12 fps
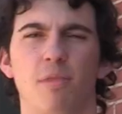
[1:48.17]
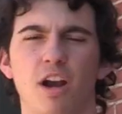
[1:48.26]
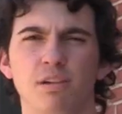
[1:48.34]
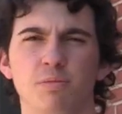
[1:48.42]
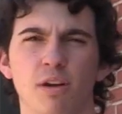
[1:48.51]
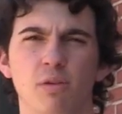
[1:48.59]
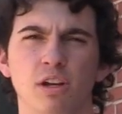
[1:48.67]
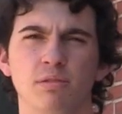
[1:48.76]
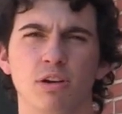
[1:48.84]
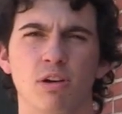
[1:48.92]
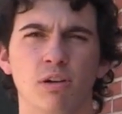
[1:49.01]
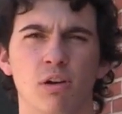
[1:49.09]
My name is Brennan
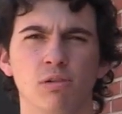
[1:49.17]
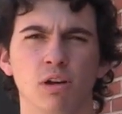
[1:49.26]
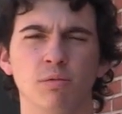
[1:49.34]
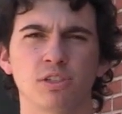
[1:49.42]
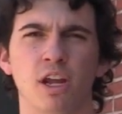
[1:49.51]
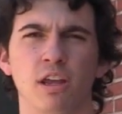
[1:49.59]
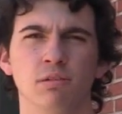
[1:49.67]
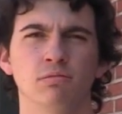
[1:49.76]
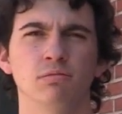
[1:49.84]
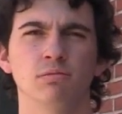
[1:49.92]
Williams. We're going to Oklahoma State.